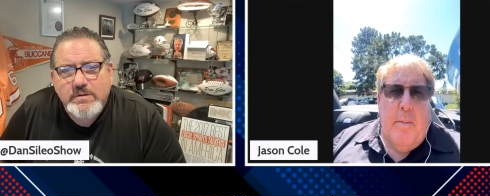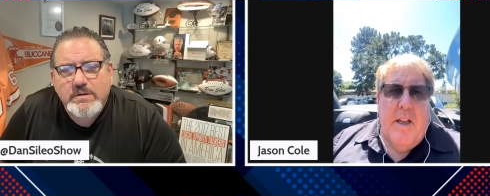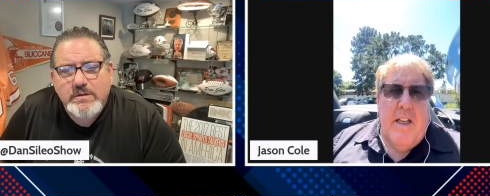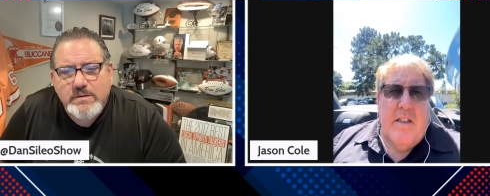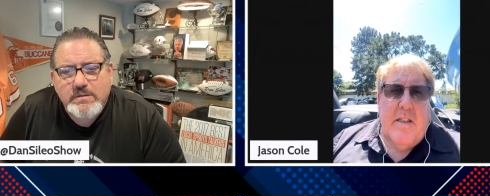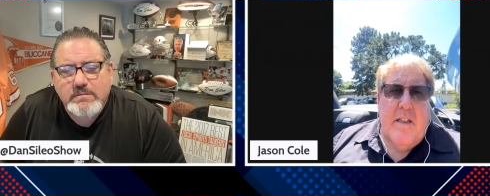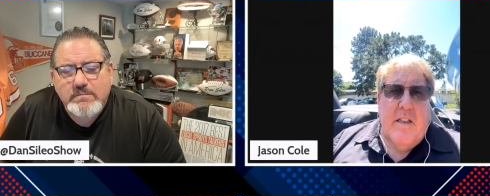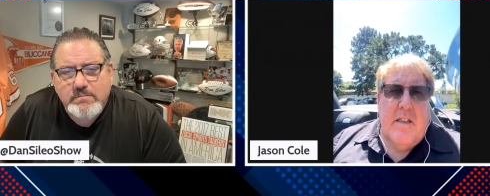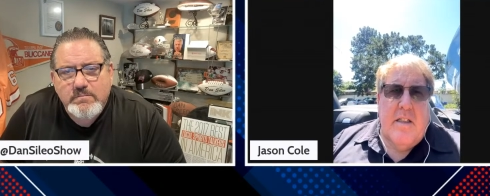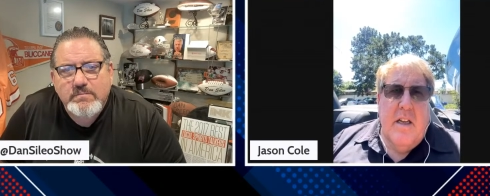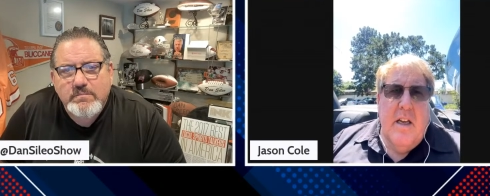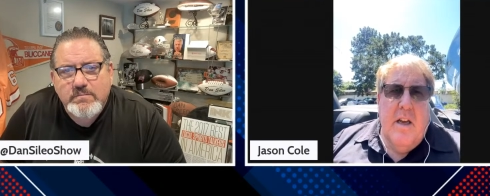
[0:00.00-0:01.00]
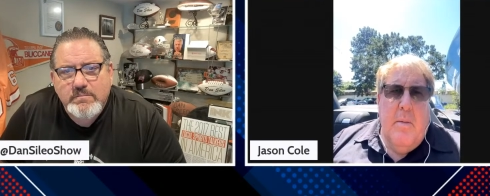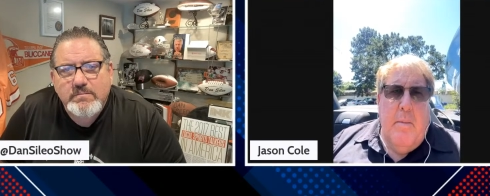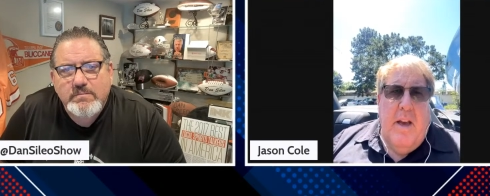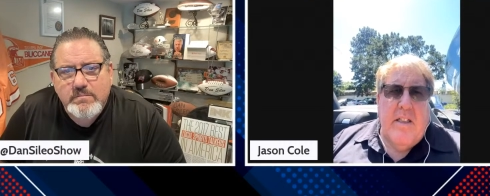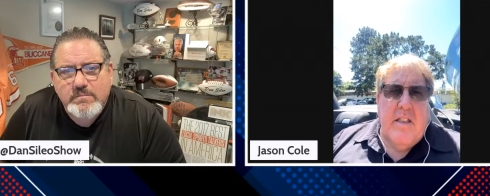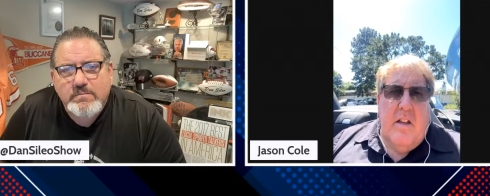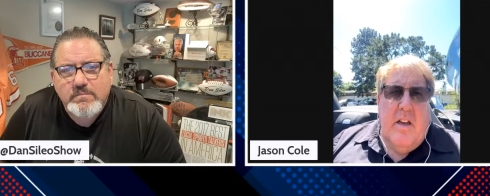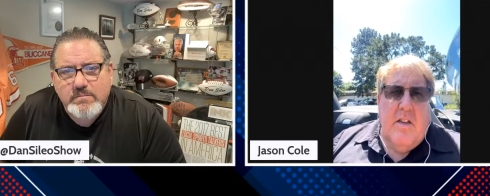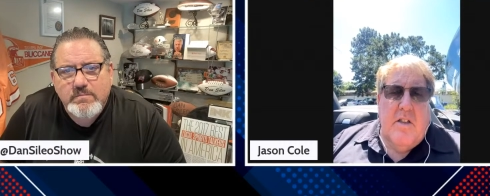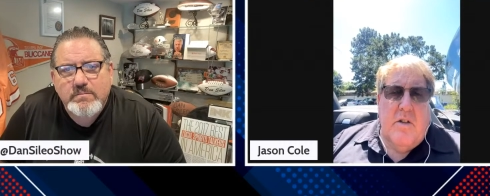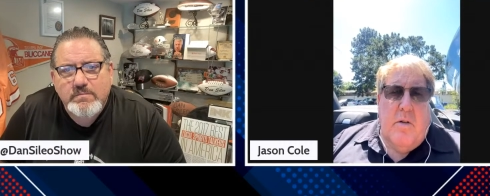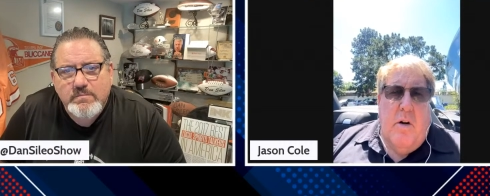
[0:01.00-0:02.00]
Speaker 1: I mean, it's it's basically a
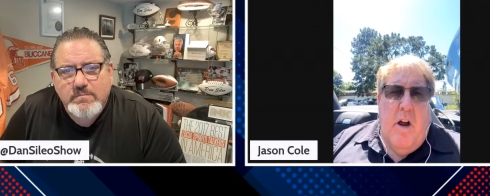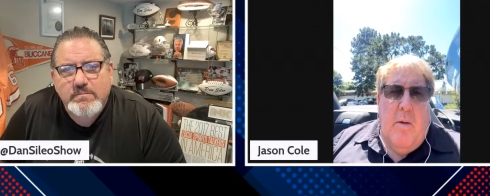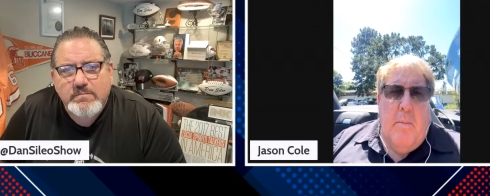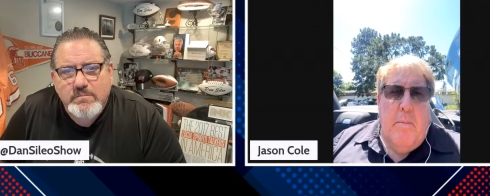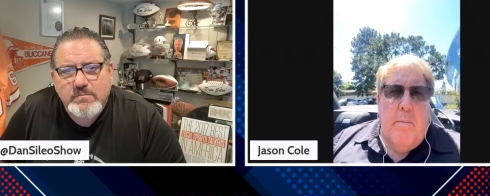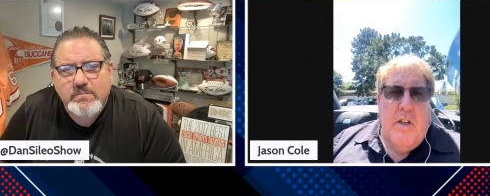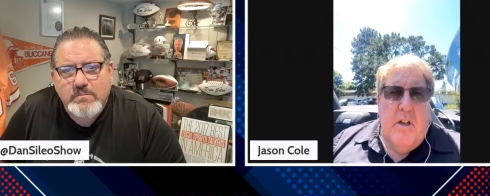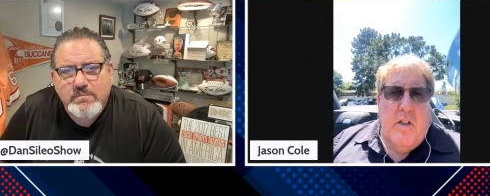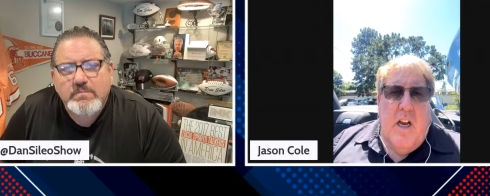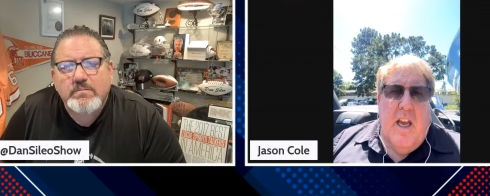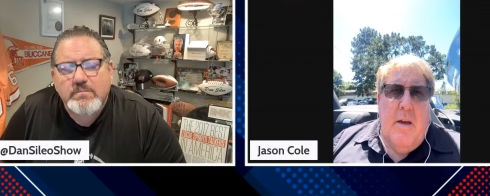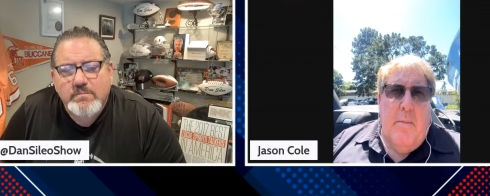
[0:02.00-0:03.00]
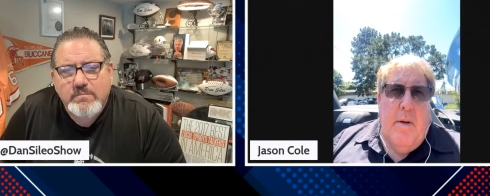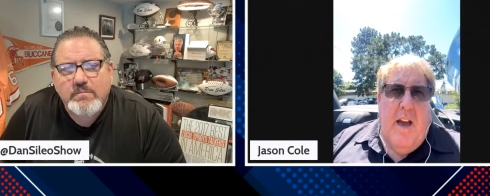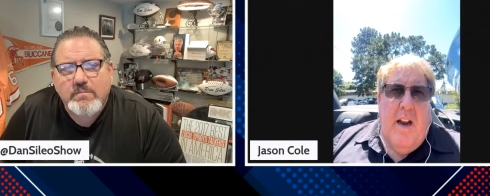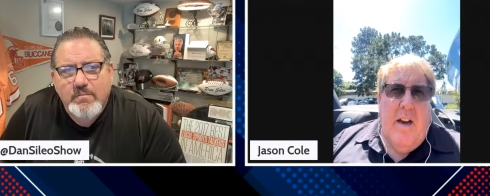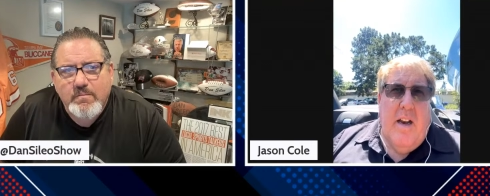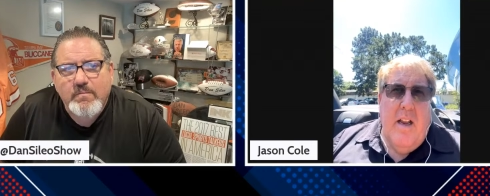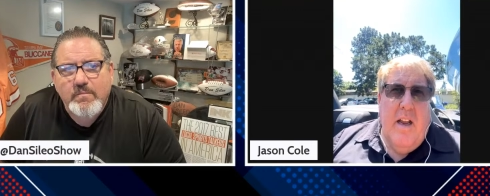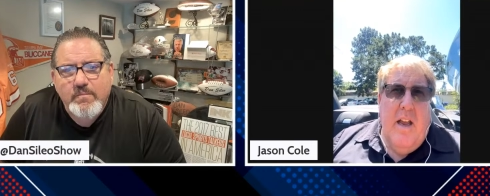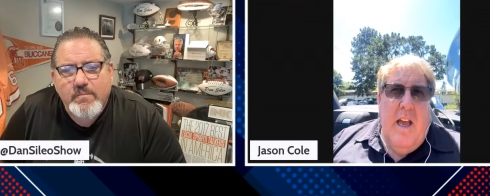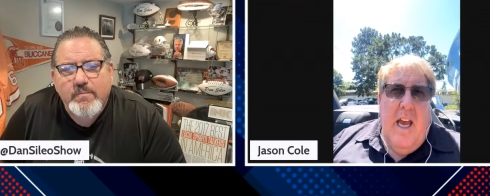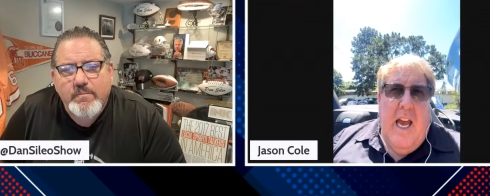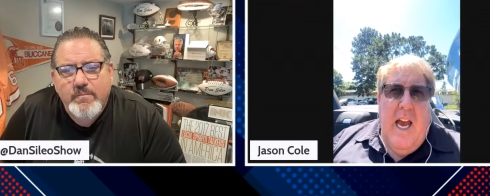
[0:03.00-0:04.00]
scrum, but you're talking about
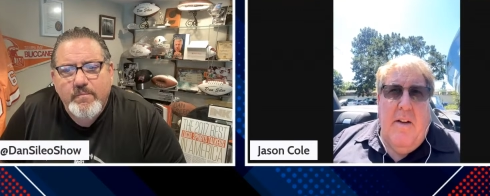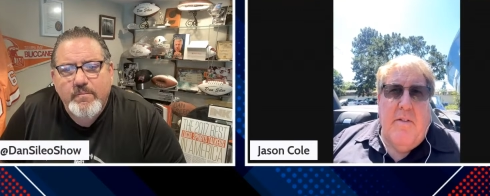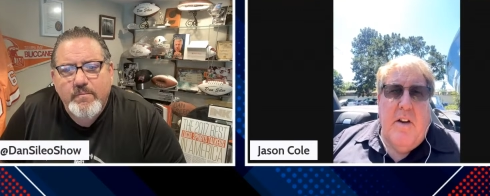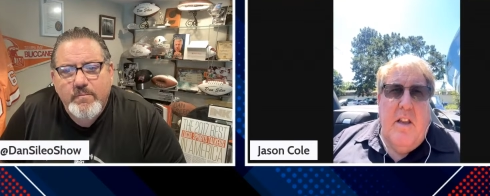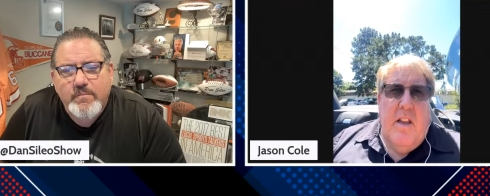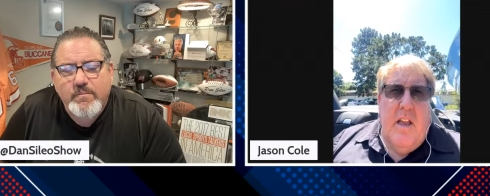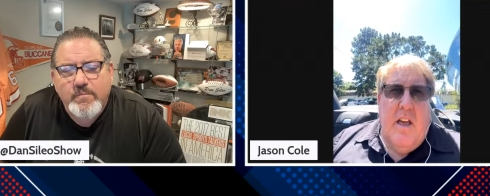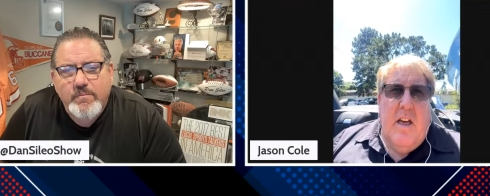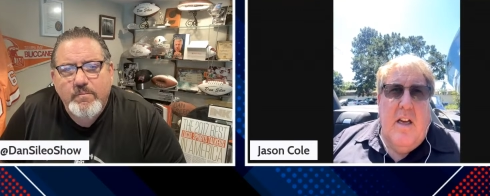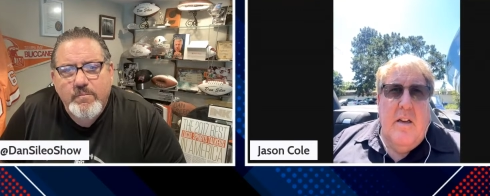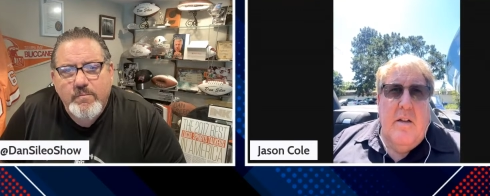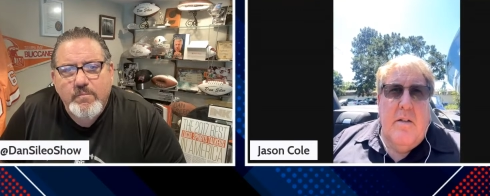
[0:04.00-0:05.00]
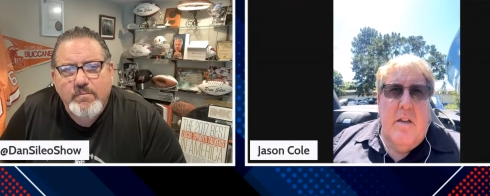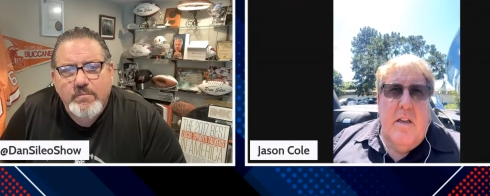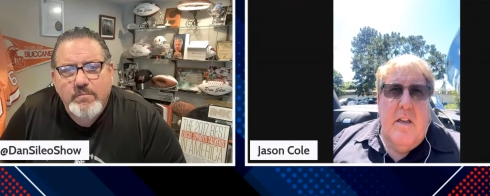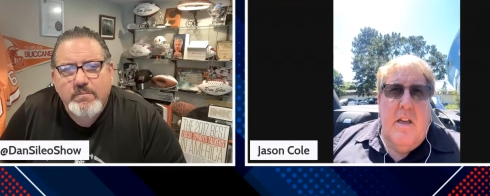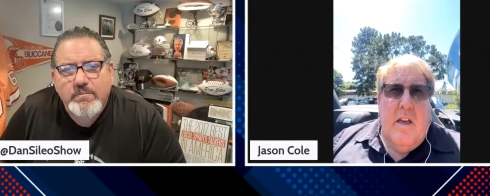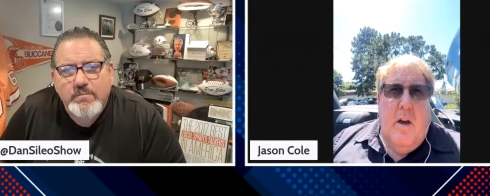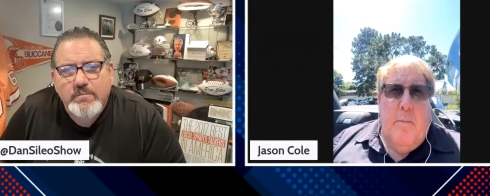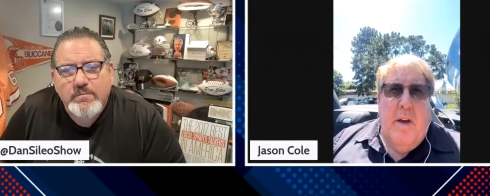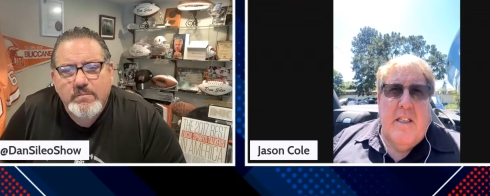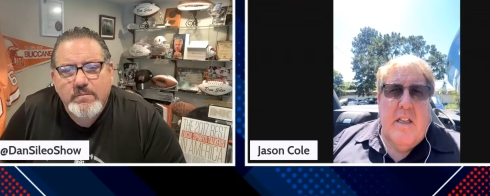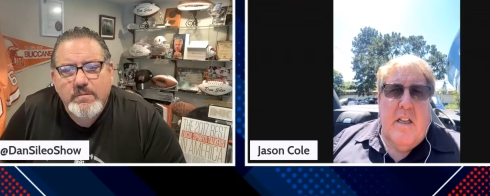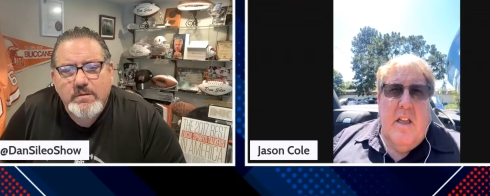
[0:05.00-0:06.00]
after the you know
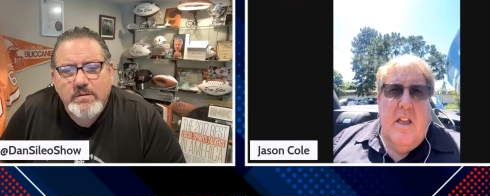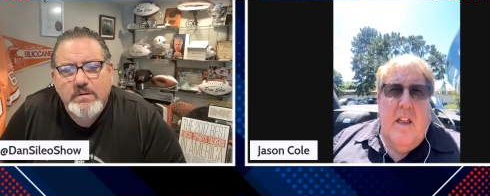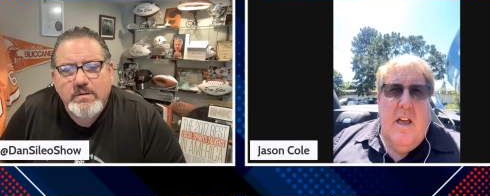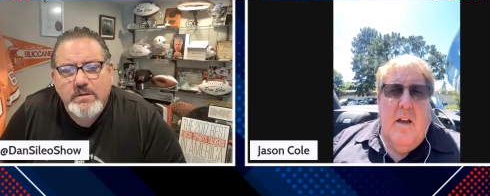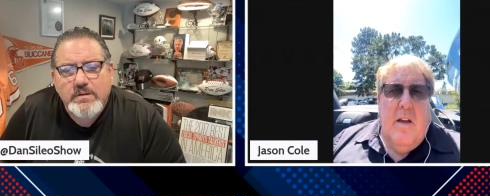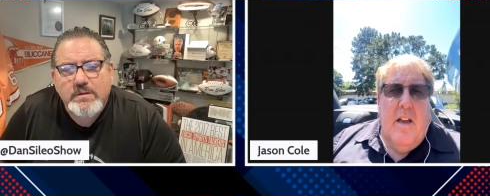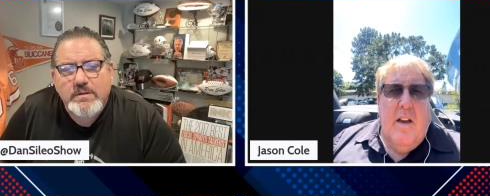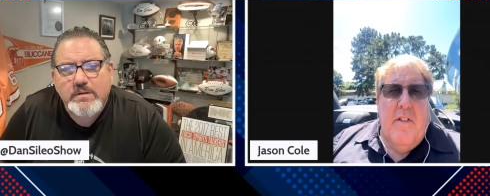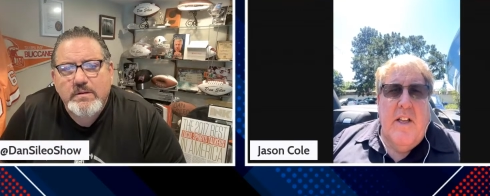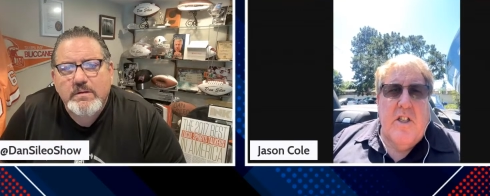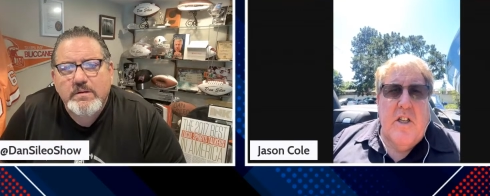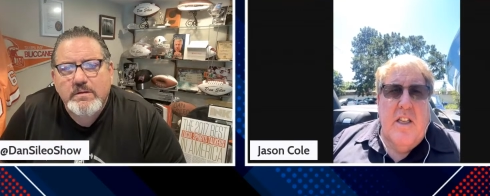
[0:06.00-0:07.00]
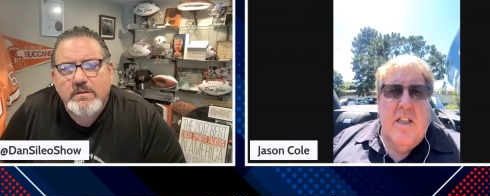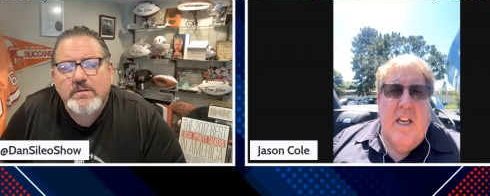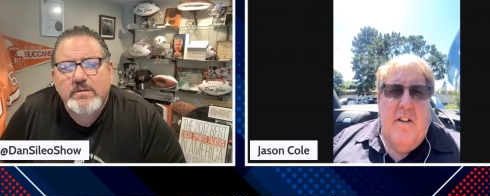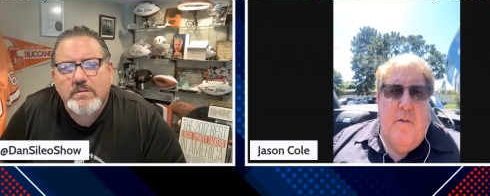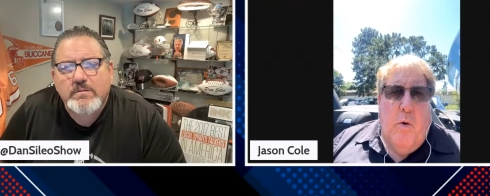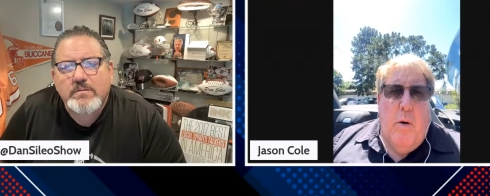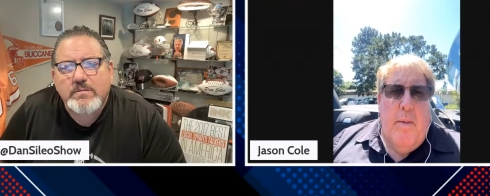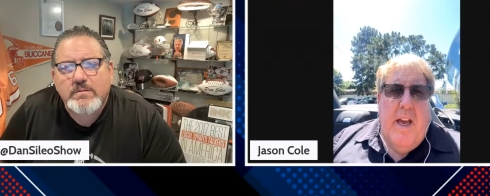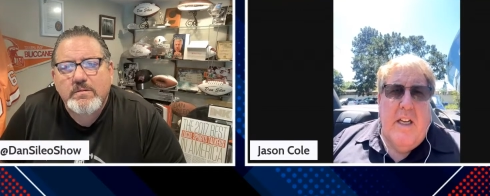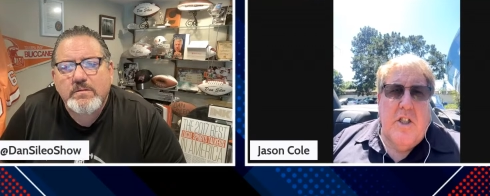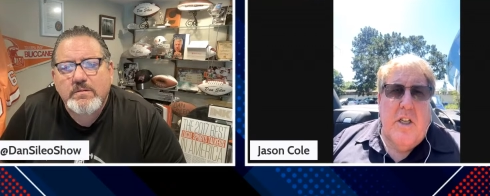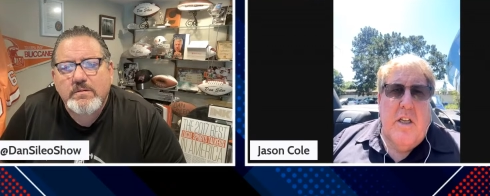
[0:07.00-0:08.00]
basically the invention of the T
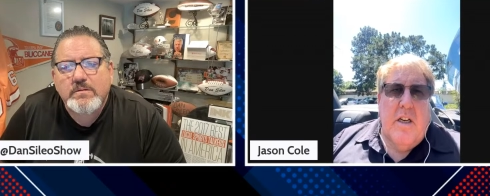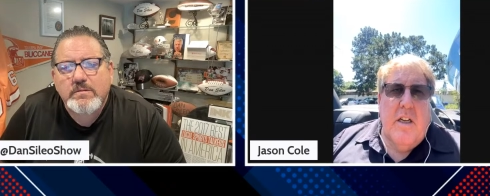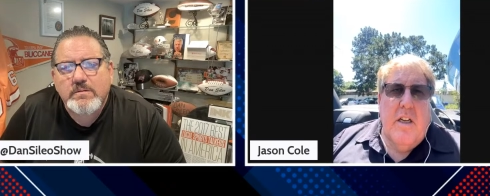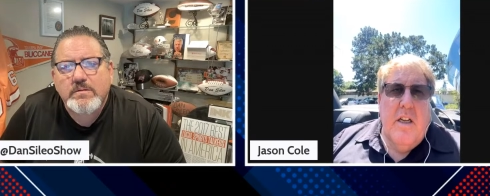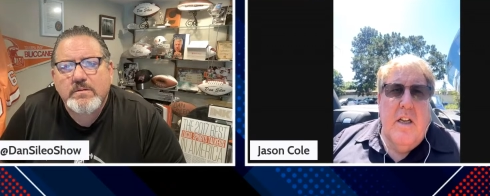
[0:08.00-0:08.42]
formation.